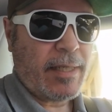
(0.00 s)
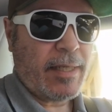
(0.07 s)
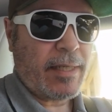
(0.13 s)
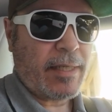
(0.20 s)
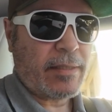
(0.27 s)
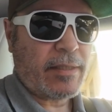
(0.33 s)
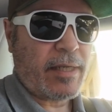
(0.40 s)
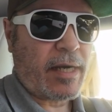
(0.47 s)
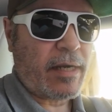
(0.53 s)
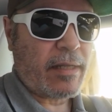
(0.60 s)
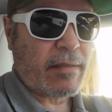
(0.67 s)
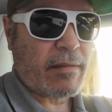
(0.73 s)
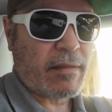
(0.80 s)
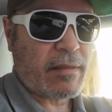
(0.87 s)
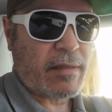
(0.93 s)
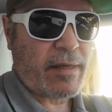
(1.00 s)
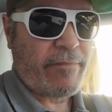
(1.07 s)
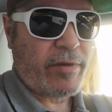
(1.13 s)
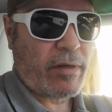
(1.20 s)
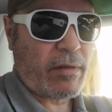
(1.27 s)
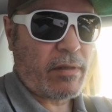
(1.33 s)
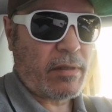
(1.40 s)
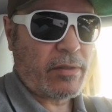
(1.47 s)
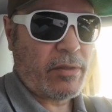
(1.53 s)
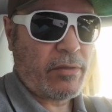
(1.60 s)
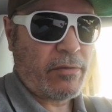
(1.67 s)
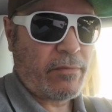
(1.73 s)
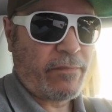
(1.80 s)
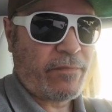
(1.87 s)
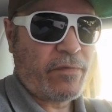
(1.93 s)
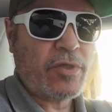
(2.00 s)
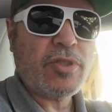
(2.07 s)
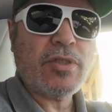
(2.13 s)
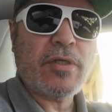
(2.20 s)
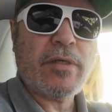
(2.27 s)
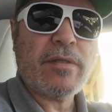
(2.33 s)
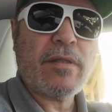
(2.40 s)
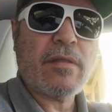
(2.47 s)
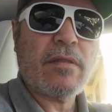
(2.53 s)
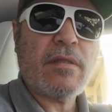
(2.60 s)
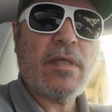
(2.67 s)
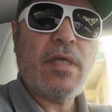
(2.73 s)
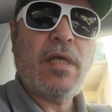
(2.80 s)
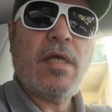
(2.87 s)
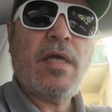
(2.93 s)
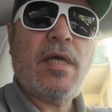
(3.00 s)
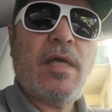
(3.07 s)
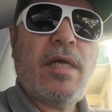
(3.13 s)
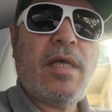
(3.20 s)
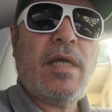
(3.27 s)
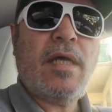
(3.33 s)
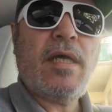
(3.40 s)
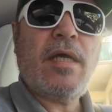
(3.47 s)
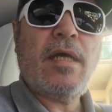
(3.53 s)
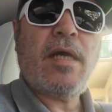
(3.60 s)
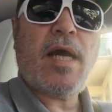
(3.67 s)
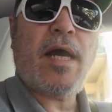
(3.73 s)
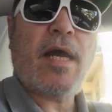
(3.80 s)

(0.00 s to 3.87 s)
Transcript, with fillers: Uh, there are several new features. Uh,